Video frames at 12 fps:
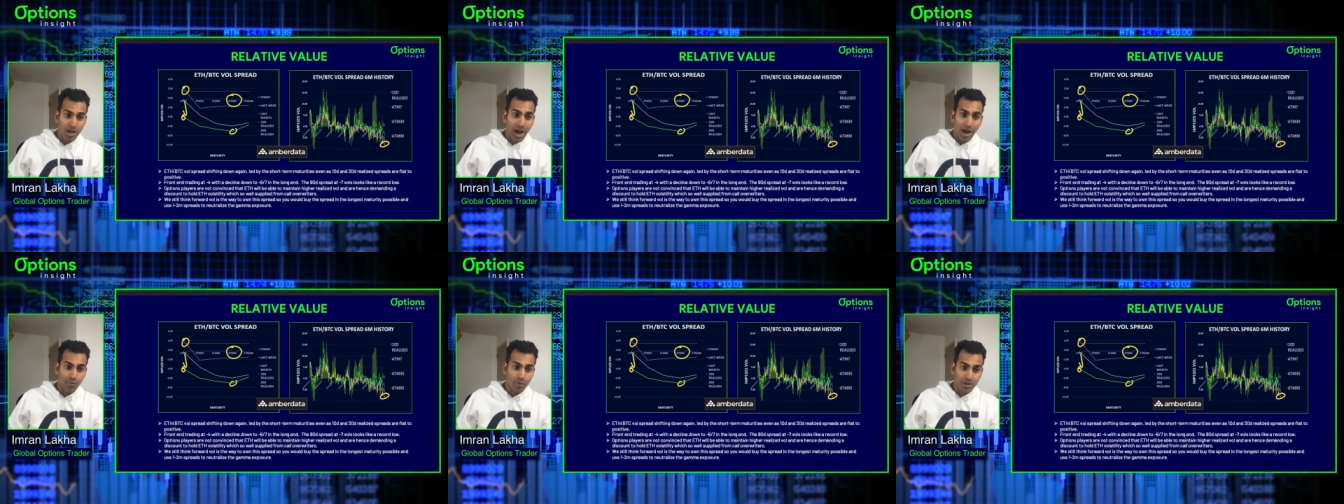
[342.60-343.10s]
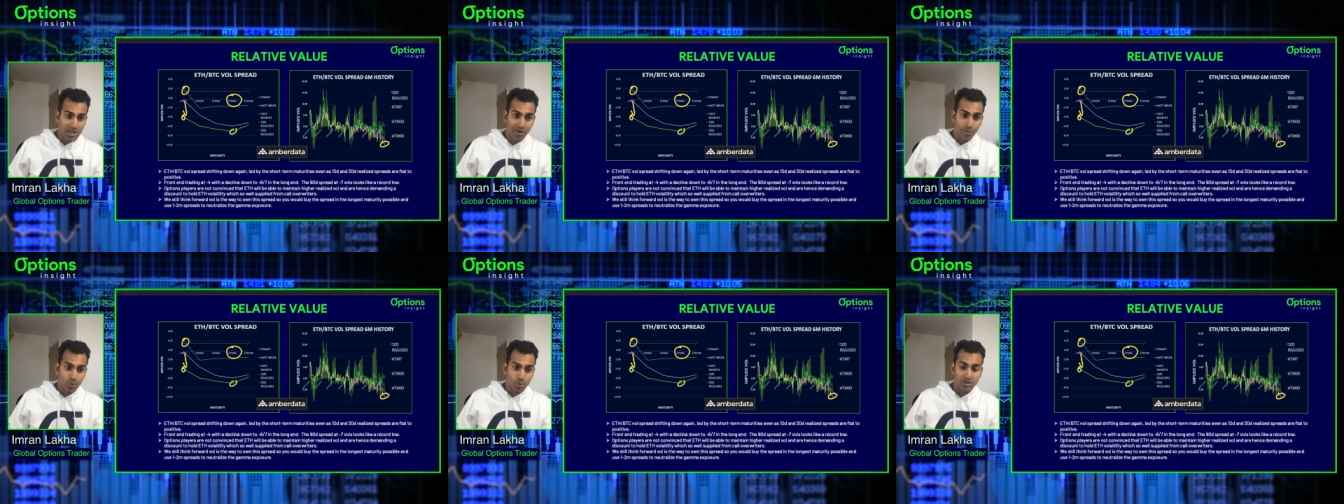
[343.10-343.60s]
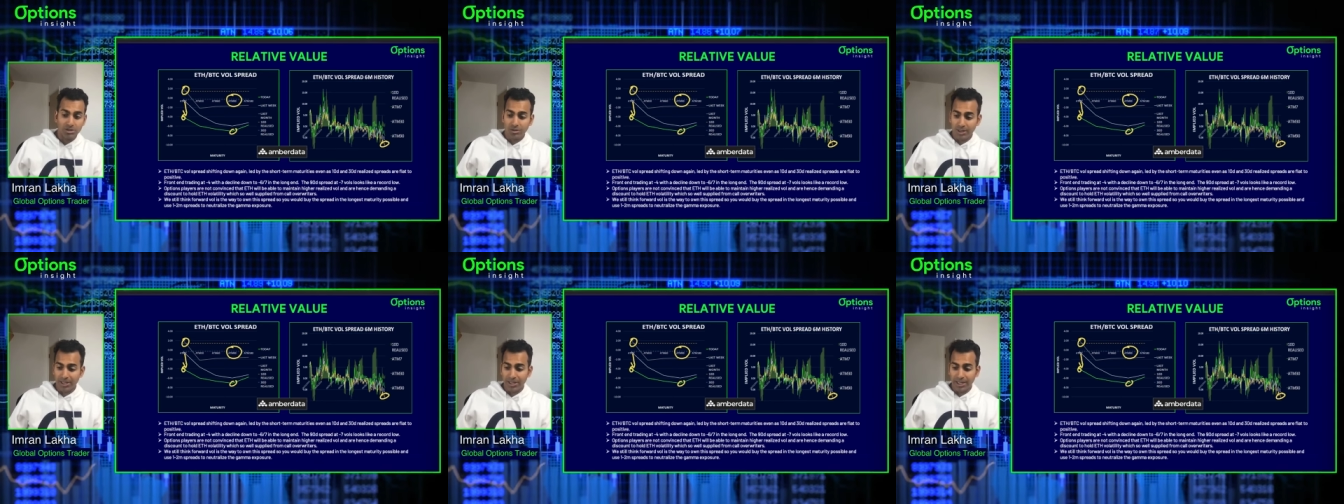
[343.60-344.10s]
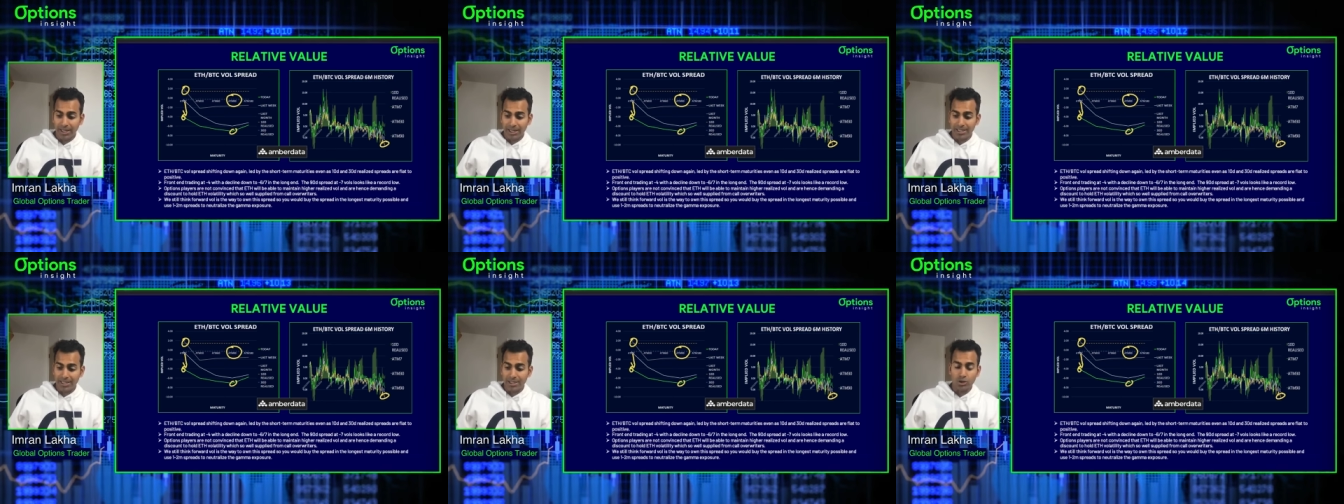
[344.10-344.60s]
average levels, it
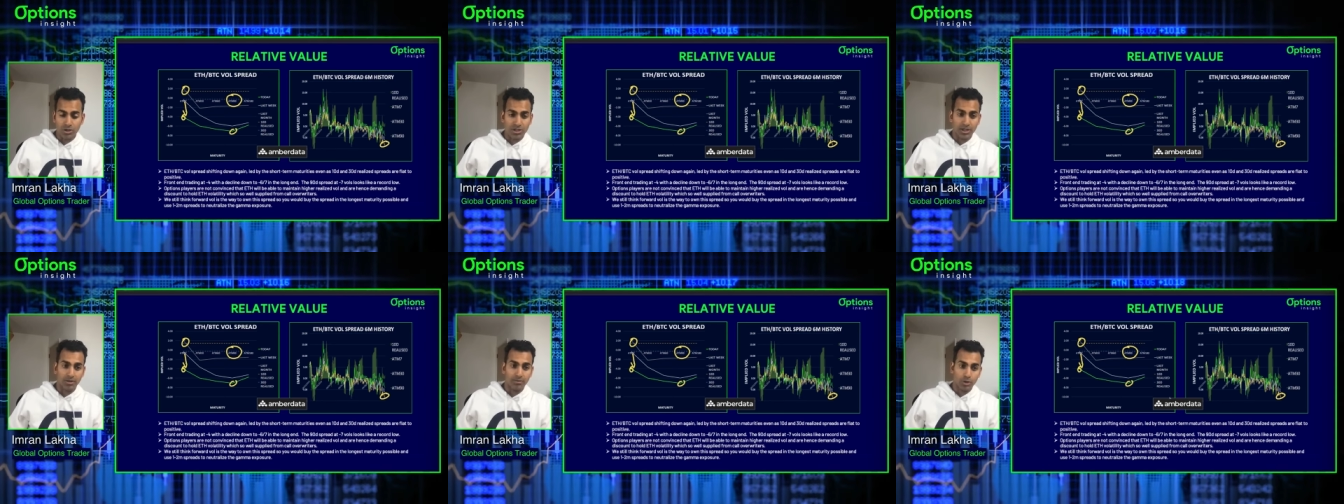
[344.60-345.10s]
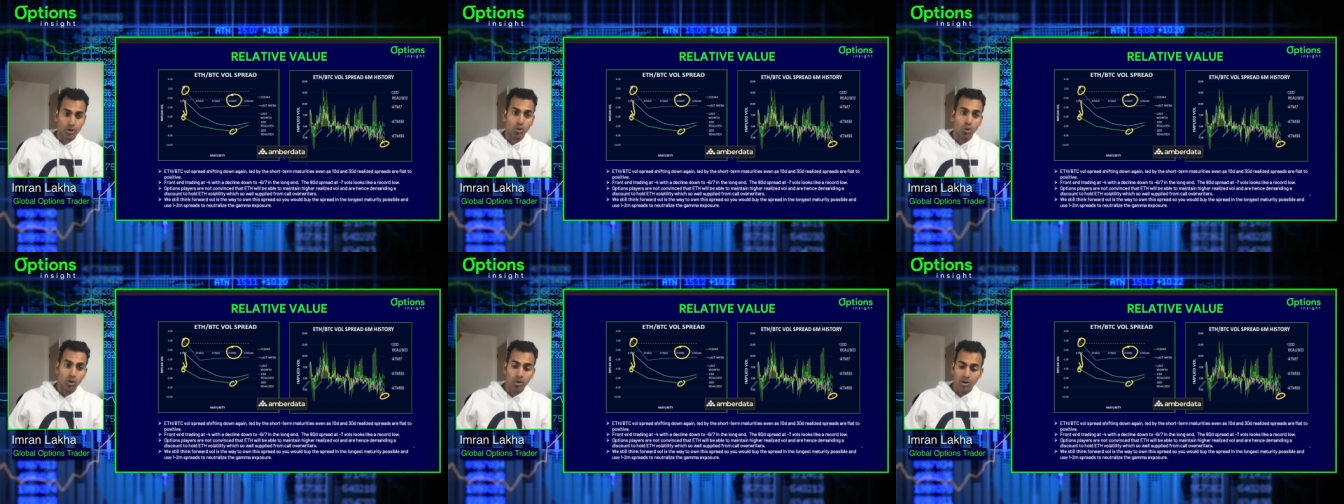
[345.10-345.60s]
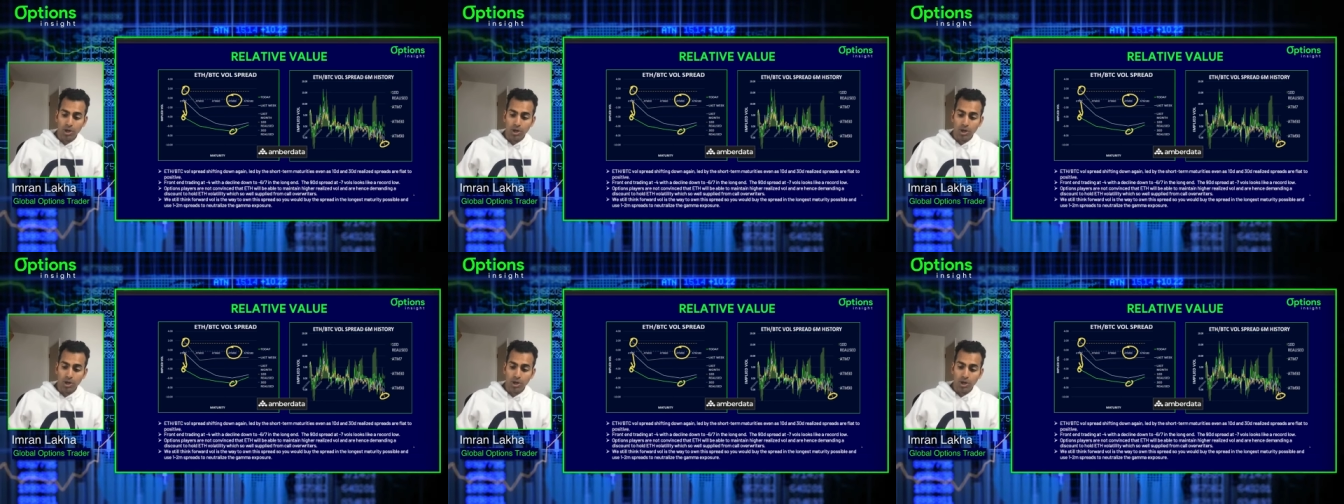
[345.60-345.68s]
is interesting for sure.